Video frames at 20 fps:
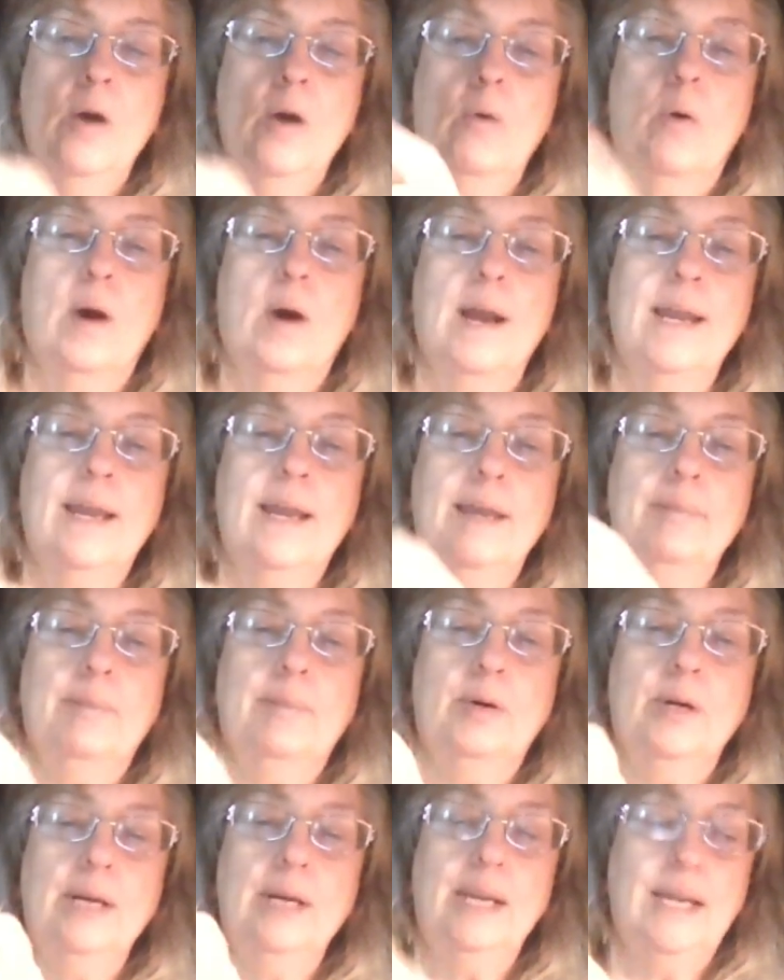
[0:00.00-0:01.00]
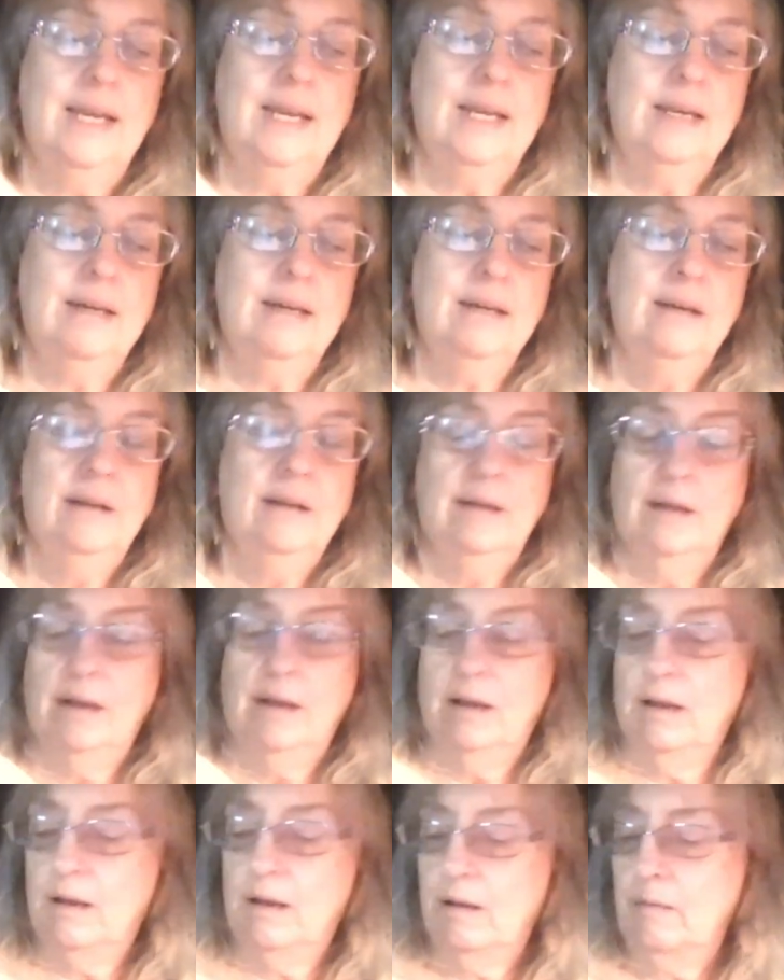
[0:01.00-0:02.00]
where I can put in
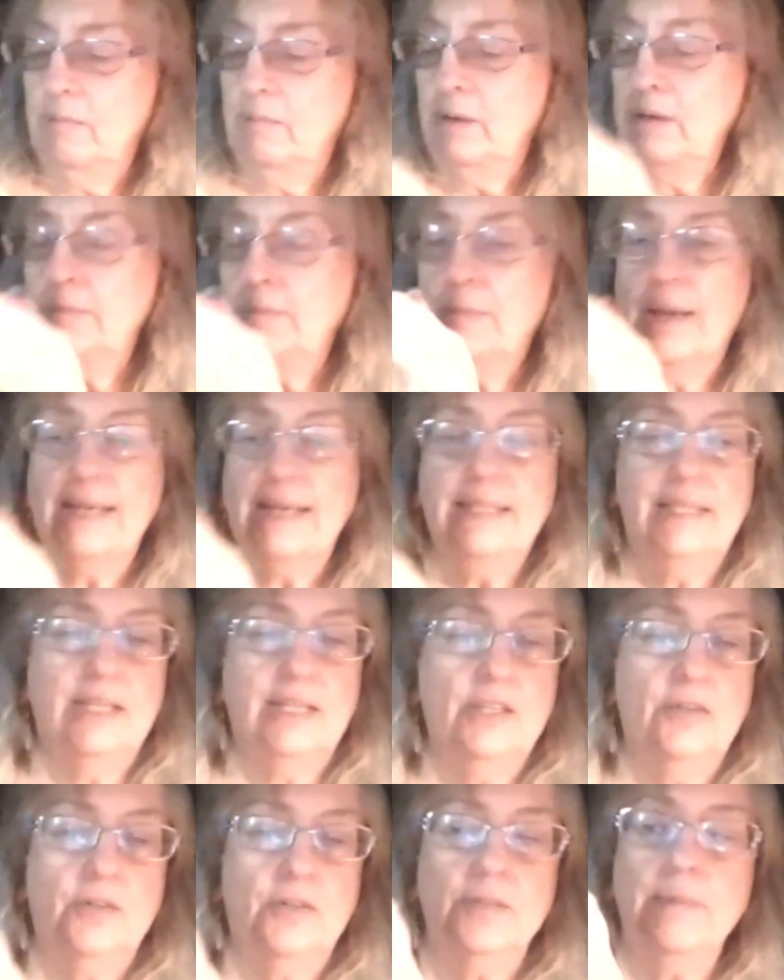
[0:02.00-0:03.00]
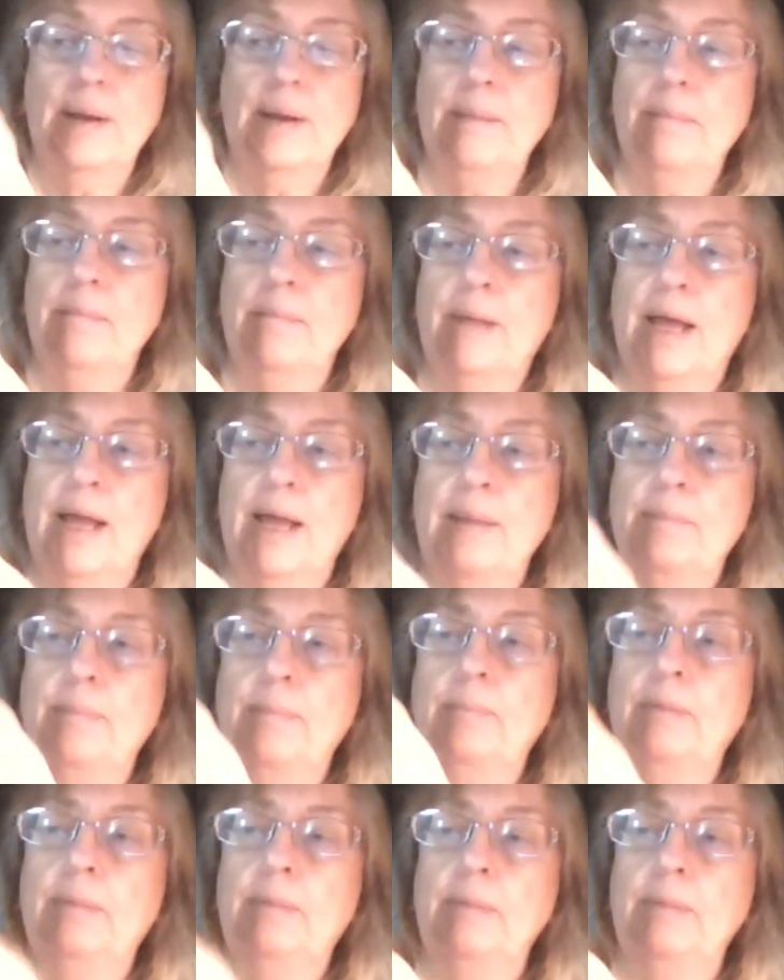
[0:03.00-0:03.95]
my scissors, my